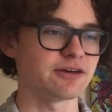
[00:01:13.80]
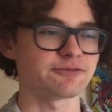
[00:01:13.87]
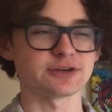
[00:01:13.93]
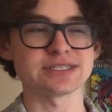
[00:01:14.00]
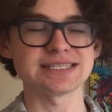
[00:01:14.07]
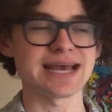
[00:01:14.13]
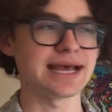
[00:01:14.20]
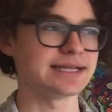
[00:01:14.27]
For
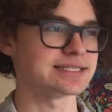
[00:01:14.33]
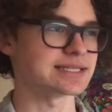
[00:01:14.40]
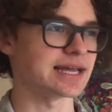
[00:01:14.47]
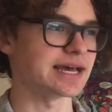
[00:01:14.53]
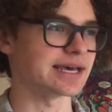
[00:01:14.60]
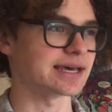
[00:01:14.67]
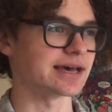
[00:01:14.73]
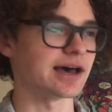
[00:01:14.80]
stands
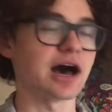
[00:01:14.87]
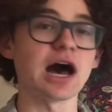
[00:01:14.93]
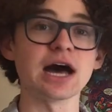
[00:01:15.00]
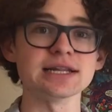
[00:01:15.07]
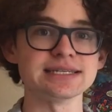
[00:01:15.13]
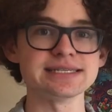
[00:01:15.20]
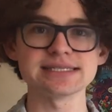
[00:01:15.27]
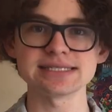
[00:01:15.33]
like
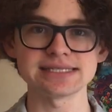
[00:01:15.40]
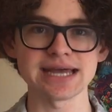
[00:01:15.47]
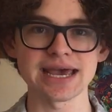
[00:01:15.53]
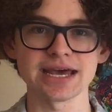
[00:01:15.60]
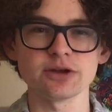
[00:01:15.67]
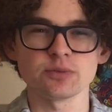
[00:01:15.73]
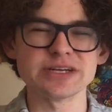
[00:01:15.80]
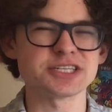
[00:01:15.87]
Holly's
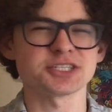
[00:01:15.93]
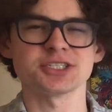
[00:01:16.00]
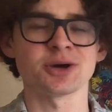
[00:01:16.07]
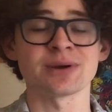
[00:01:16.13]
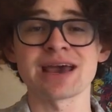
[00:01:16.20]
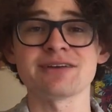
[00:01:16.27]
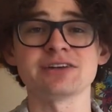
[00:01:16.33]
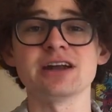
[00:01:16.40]
stand, we just
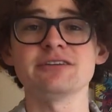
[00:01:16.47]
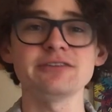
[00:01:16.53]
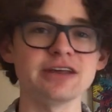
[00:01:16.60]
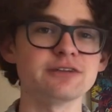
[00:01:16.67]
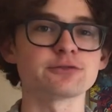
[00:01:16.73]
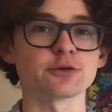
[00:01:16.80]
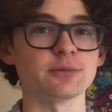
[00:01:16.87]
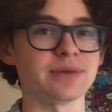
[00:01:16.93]
don't have enough
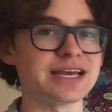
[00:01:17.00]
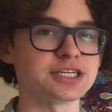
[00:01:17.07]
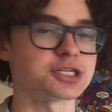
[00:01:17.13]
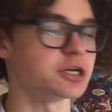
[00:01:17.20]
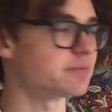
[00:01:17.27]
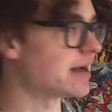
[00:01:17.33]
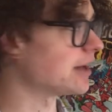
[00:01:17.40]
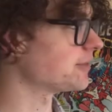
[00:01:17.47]

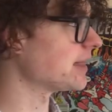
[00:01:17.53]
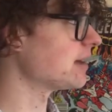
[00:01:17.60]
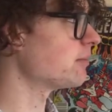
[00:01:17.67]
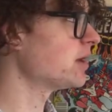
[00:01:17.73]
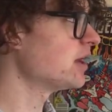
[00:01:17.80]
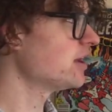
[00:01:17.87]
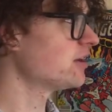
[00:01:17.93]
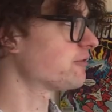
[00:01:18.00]
information about
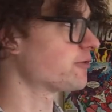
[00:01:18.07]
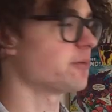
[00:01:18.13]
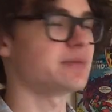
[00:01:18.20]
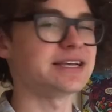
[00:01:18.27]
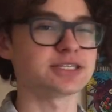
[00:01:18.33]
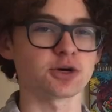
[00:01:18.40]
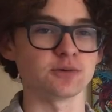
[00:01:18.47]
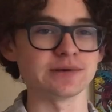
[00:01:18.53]
them for
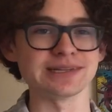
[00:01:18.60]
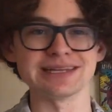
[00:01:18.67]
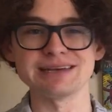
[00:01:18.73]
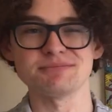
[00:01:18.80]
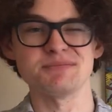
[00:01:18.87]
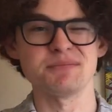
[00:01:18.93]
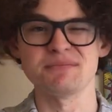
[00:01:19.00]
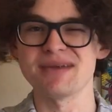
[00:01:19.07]
me to
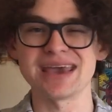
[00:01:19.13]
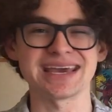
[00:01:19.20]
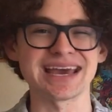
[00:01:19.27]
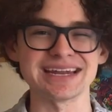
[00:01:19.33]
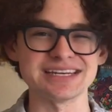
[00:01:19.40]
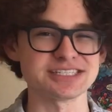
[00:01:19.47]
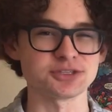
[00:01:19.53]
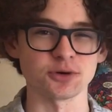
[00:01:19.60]
really make
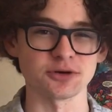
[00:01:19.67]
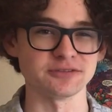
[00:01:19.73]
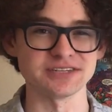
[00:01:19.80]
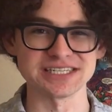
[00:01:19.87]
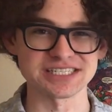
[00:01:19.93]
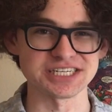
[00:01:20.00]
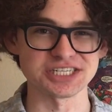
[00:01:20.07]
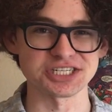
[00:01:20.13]
any sort of
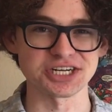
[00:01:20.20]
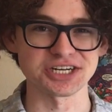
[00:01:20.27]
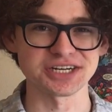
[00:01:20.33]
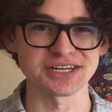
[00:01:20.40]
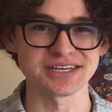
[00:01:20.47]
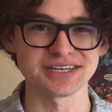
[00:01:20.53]
decision.